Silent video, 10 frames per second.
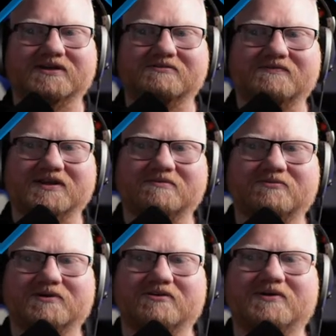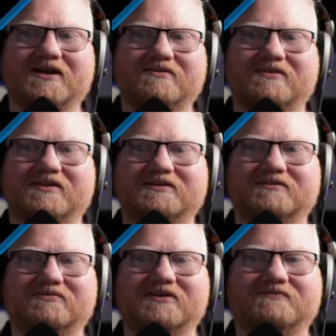and you have to import os and
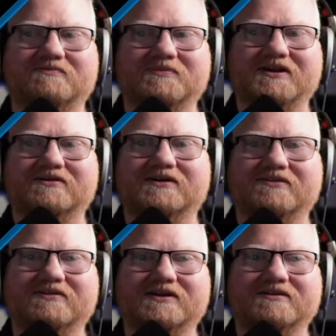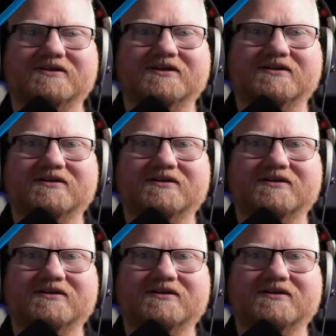then do stuff from there, and it's like,